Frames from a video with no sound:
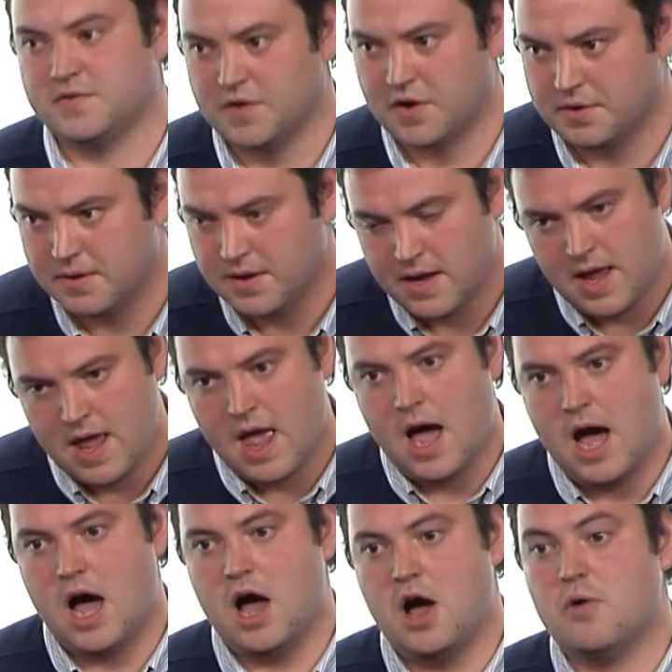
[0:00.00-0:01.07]
So
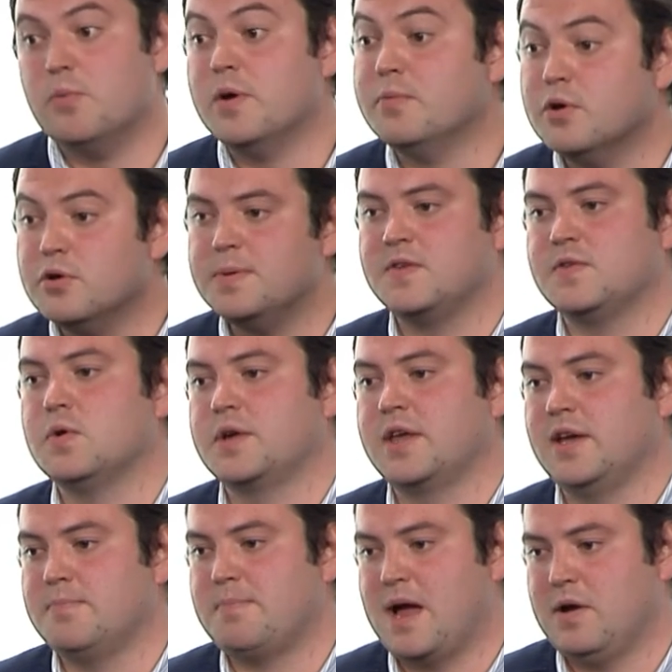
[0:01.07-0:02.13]
we will be
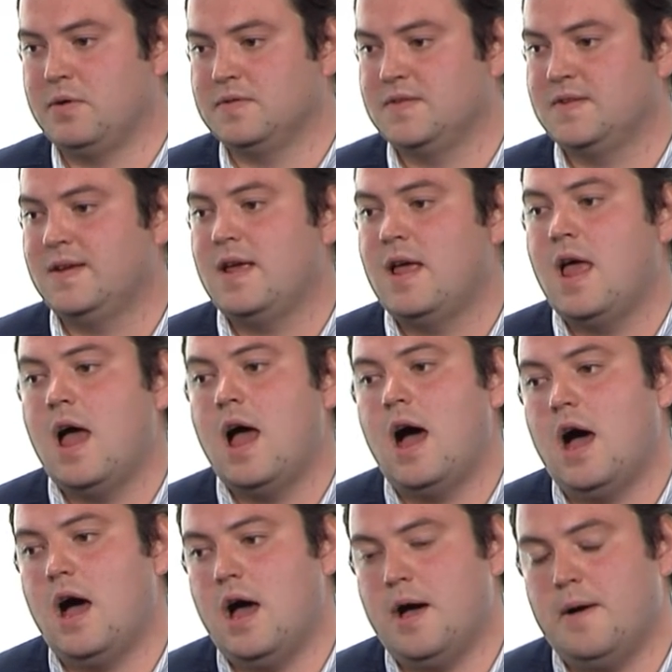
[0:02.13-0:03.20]
talking about
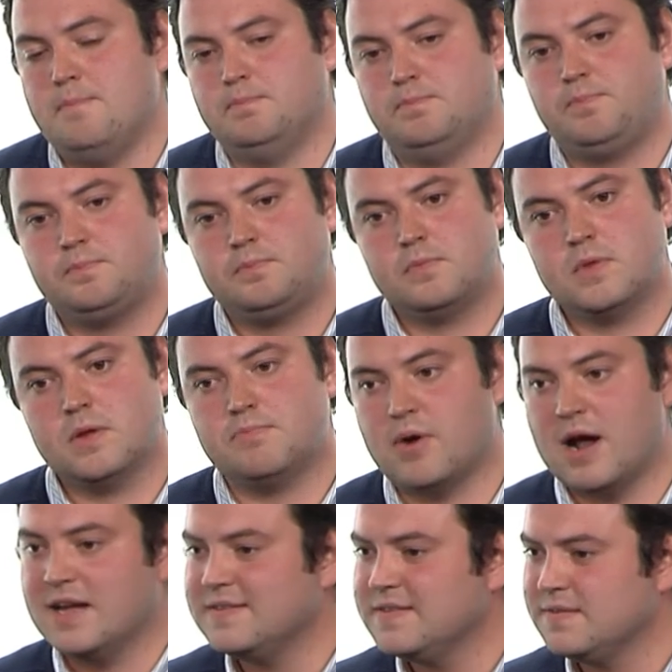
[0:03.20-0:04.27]

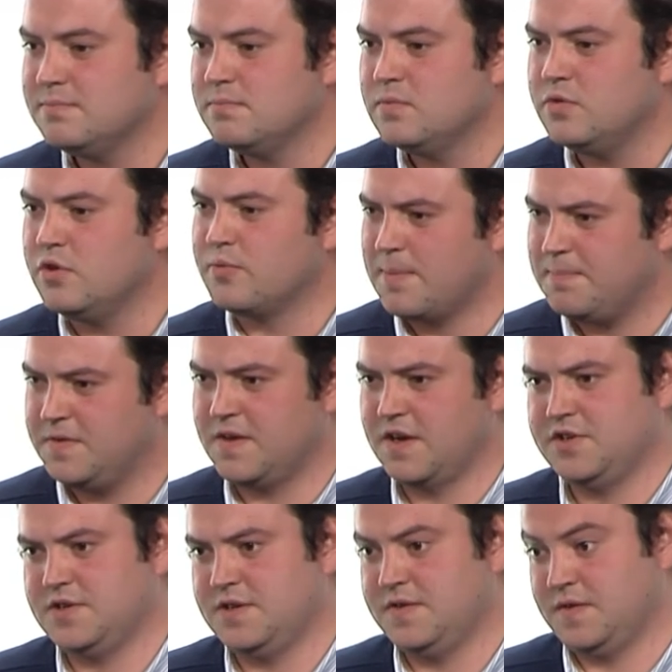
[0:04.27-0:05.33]
brand, your
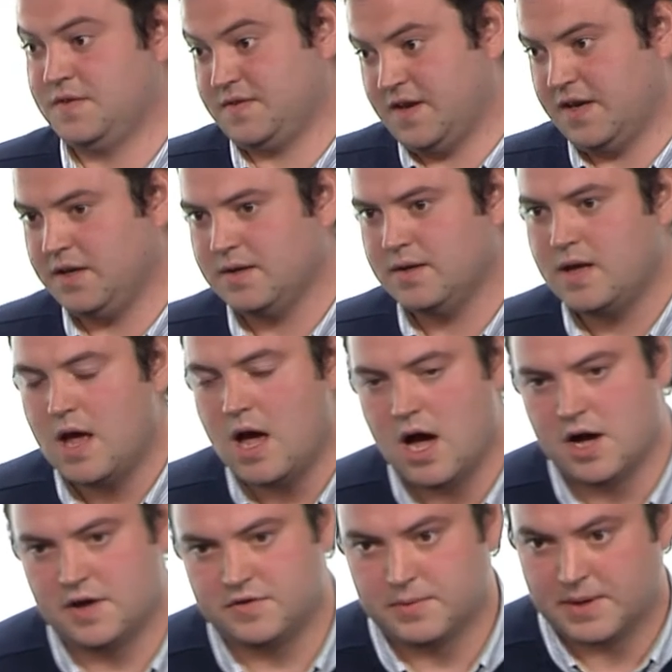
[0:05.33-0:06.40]
reputation is at stake.
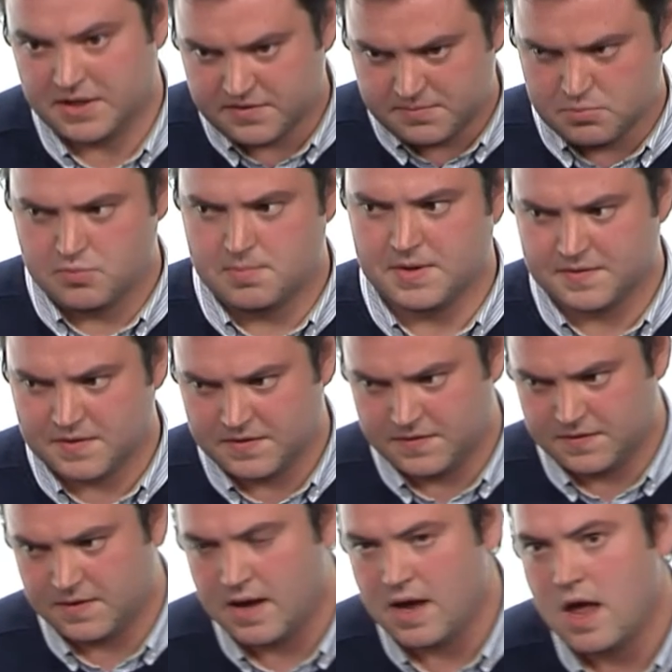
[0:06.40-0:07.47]
To any small
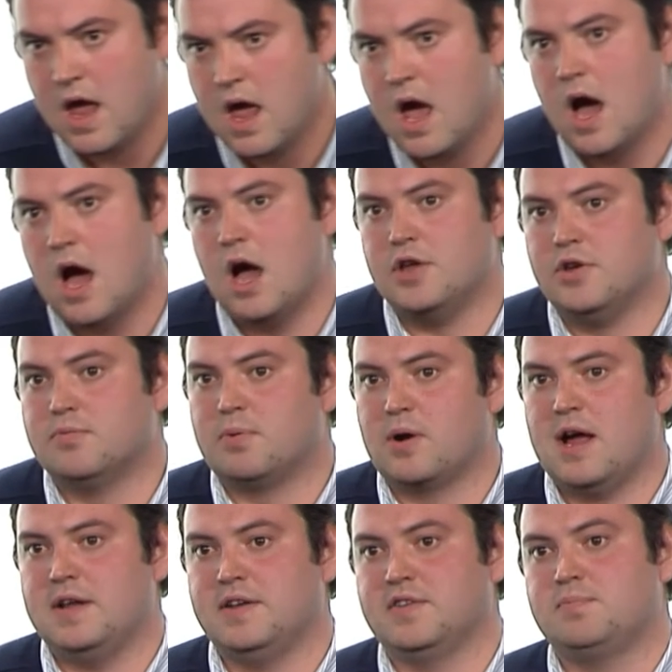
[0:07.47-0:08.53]
business, your
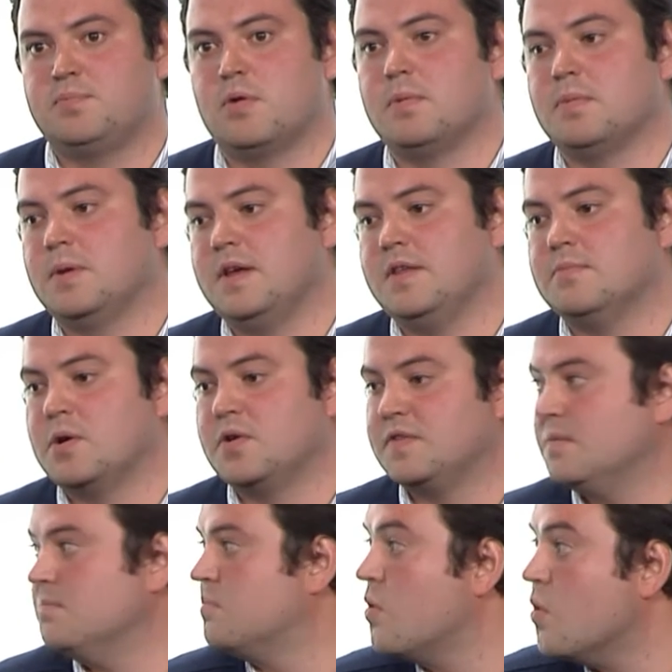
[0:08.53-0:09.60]
brand is probably the
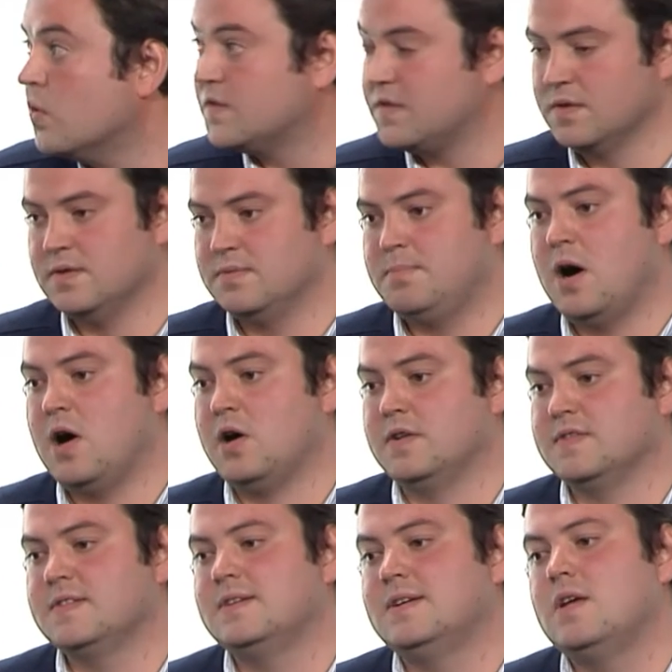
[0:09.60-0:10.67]
most important
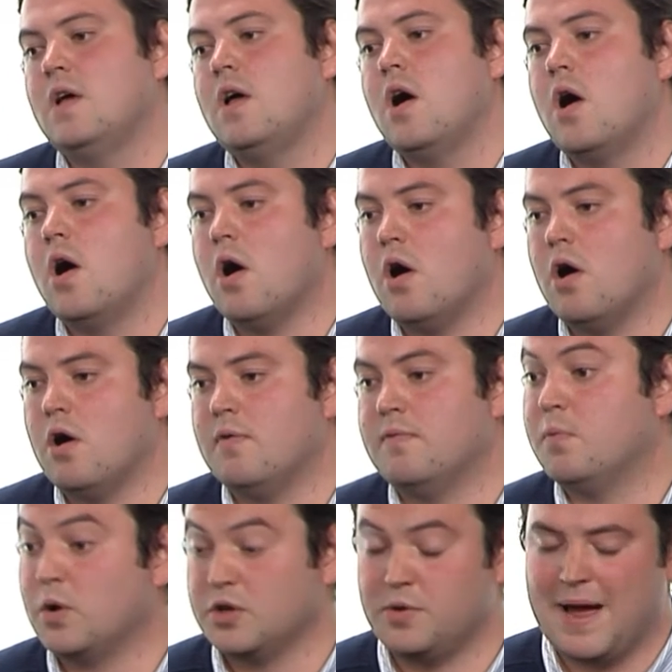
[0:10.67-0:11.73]
part
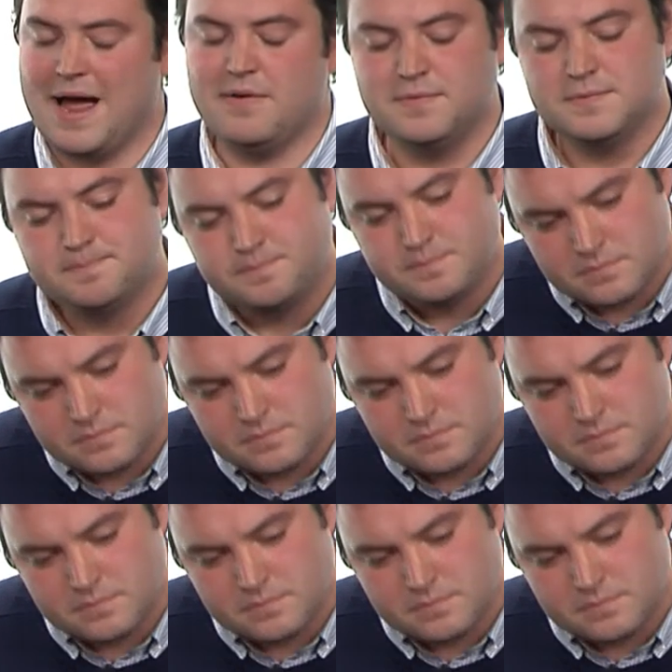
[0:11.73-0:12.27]
of what you have.